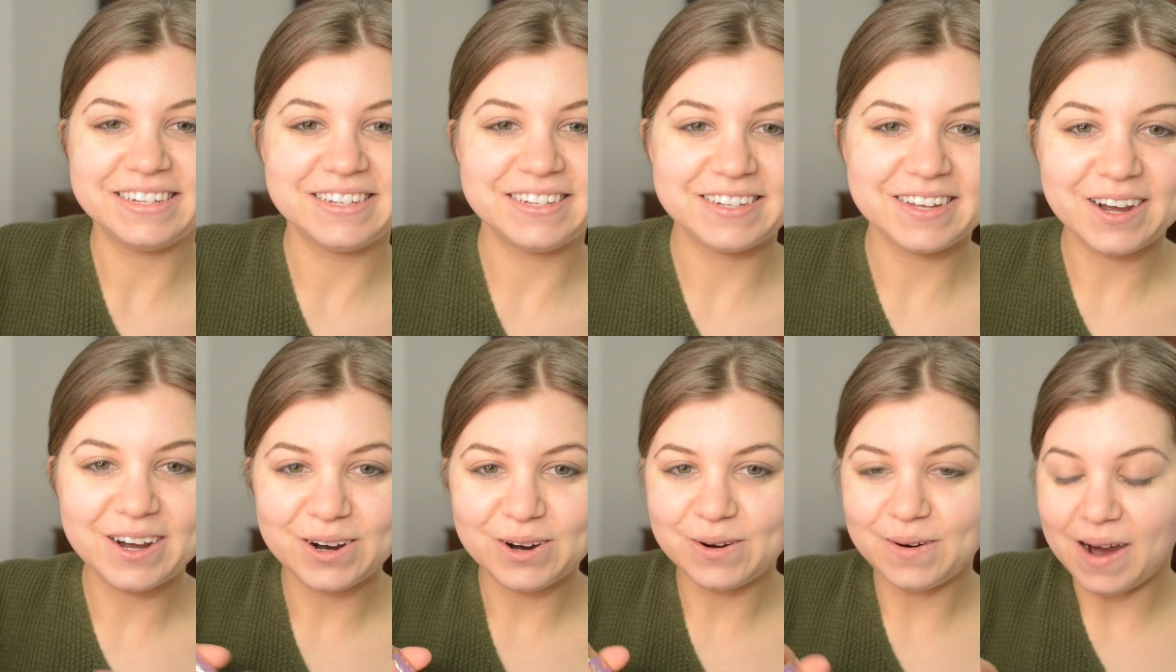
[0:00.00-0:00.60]

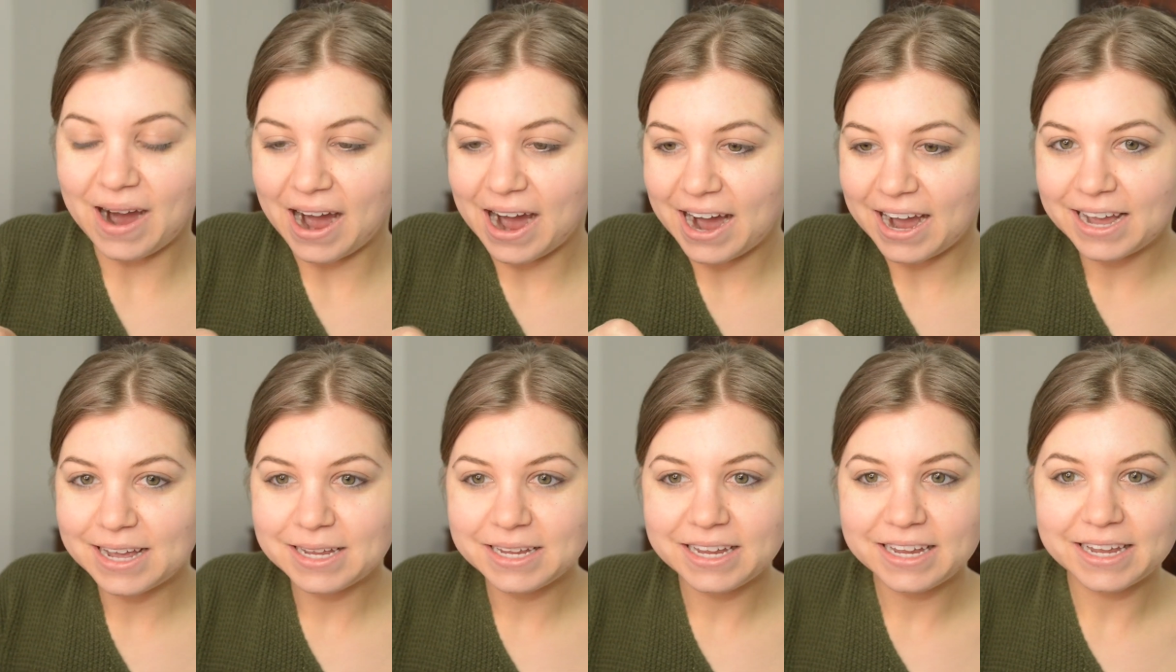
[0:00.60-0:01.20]
So
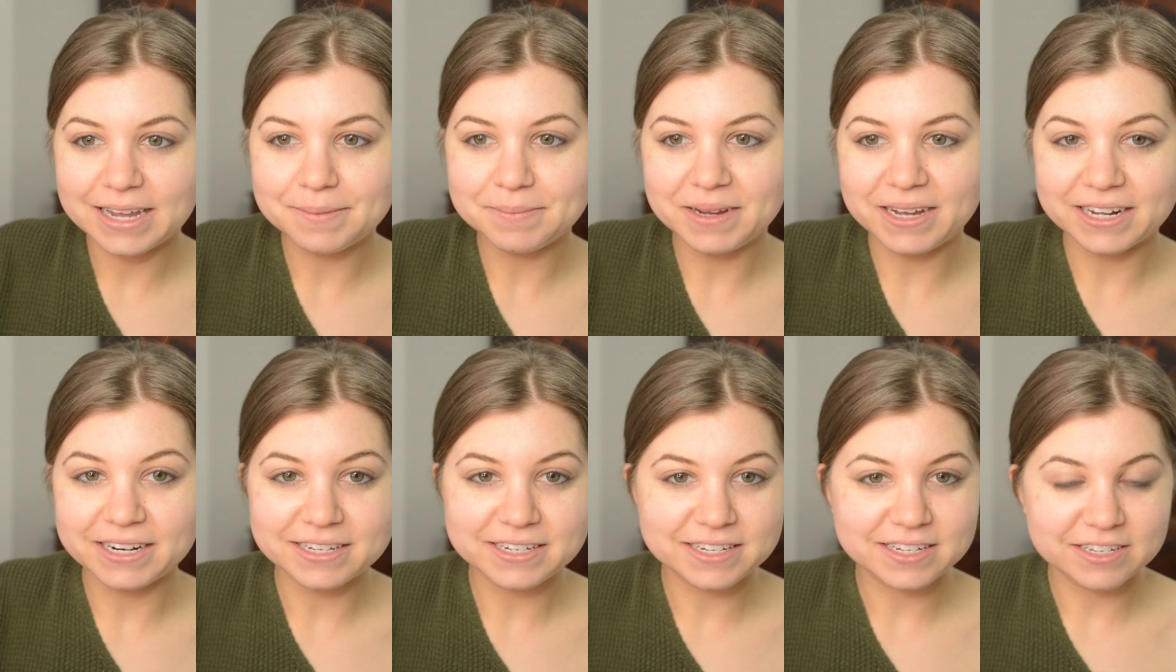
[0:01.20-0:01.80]
I am
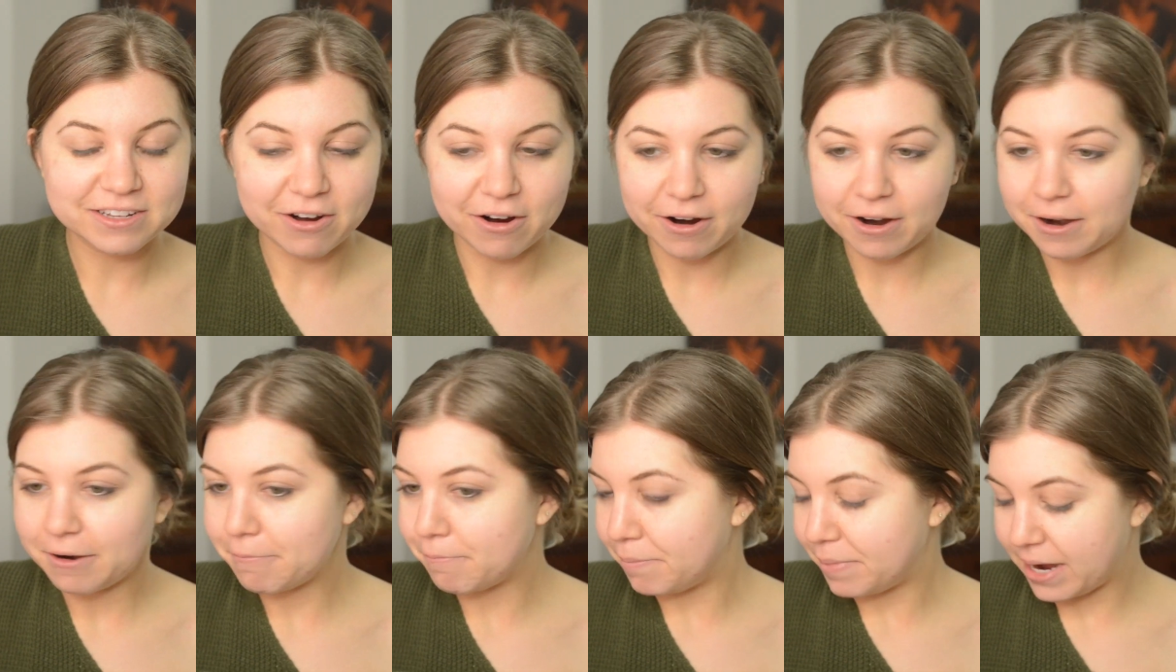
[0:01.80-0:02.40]
gonna start